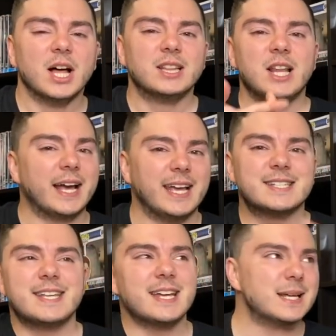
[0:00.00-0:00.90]
Like,
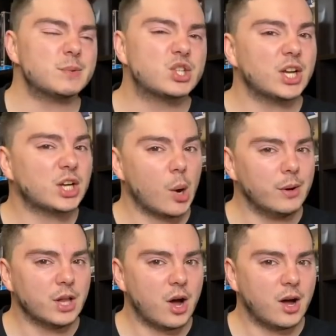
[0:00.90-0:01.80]
is there some shit
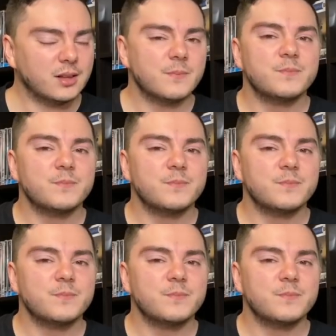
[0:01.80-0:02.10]
going on?